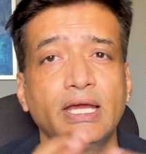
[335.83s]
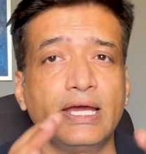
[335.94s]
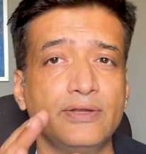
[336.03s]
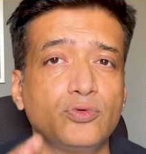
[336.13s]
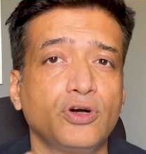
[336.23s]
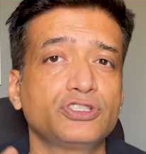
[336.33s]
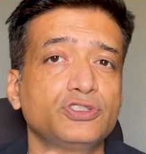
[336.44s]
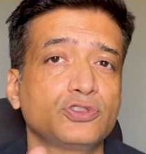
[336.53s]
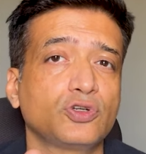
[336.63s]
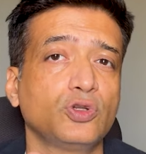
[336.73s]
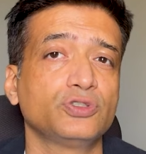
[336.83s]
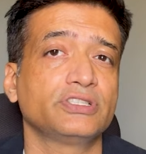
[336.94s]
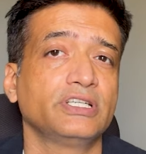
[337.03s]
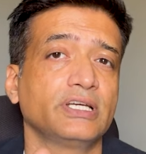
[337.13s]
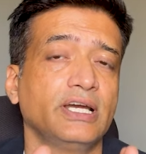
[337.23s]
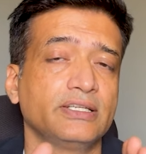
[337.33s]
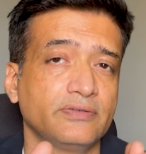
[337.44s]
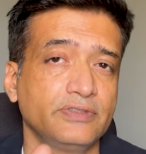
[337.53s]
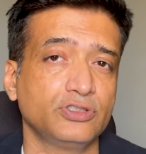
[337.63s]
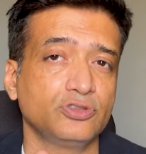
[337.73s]
and watch your close rate and
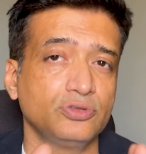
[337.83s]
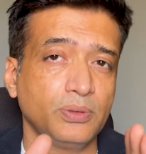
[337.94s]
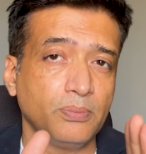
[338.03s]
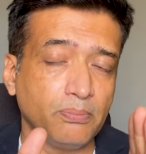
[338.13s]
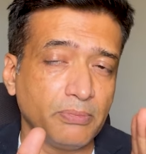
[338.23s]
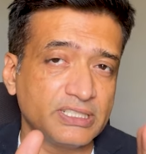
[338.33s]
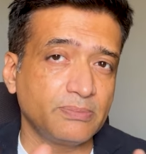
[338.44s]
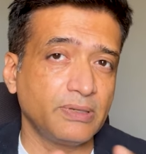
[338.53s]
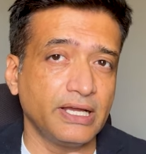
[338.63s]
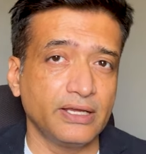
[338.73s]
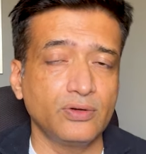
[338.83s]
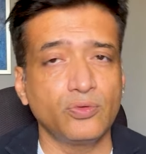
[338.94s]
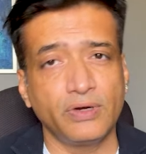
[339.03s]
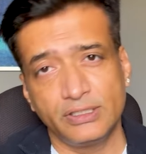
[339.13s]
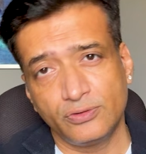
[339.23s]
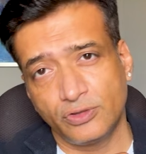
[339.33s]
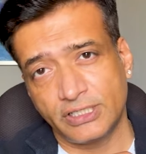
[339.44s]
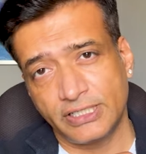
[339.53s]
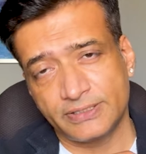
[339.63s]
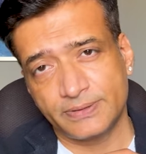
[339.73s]
revenue multiply while you work
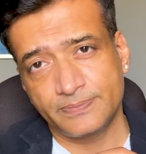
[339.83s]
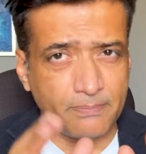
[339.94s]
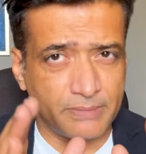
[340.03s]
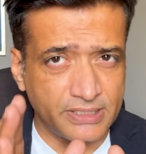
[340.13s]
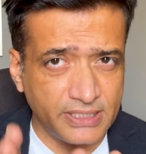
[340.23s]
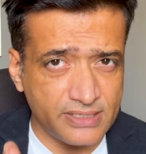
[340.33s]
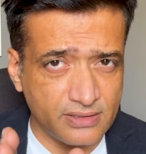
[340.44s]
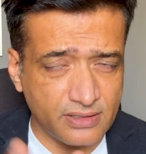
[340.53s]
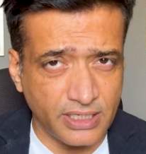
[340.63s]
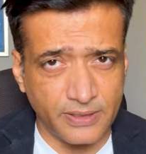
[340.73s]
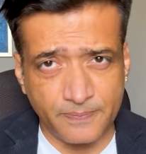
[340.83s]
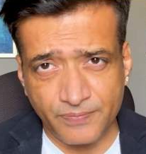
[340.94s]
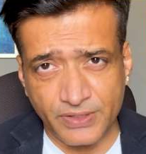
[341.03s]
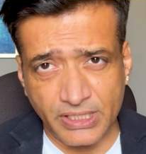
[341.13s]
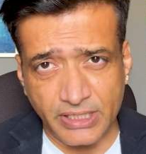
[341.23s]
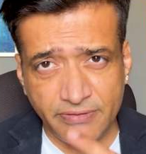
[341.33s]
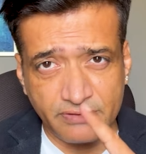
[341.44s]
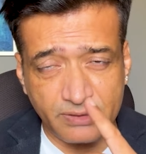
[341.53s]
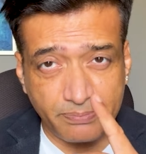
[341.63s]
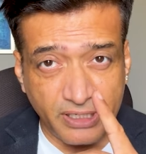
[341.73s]
less. But here's the thing. Even
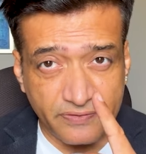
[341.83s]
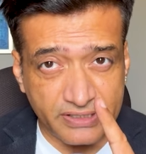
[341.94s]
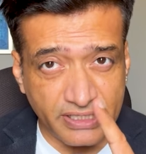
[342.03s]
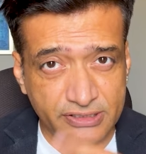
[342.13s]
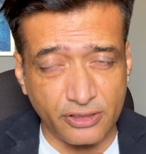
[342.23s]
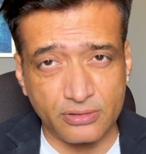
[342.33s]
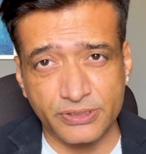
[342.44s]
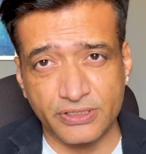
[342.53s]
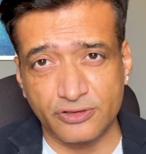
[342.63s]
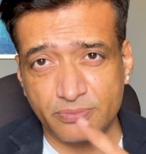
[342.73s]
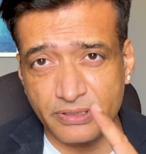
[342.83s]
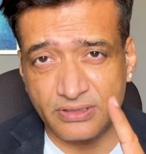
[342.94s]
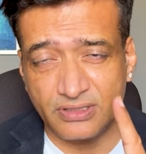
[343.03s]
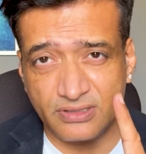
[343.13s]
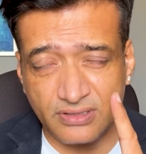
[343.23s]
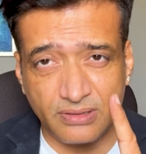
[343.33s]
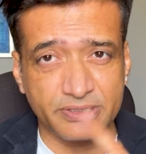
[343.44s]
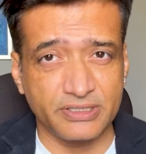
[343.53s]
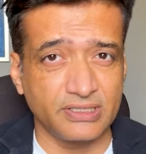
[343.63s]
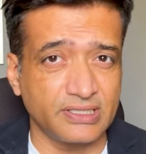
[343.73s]
with perfect sales automation, your business is still
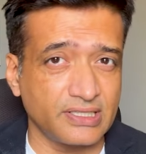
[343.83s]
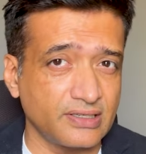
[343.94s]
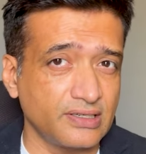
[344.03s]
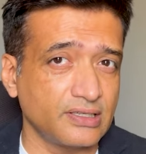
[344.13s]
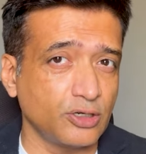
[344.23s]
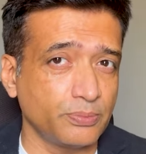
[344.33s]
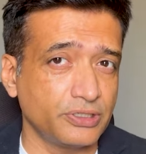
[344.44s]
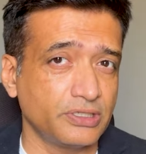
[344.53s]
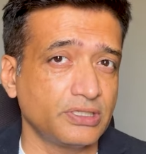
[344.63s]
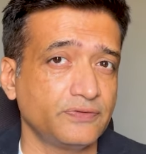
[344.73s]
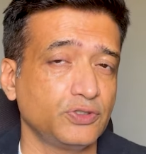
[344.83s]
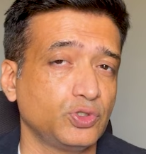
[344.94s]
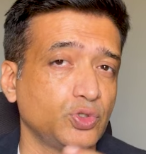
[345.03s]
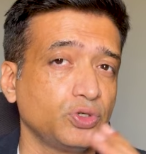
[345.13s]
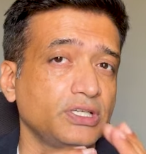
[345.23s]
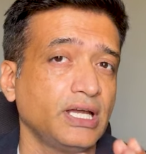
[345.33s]
missing a critical component if you don't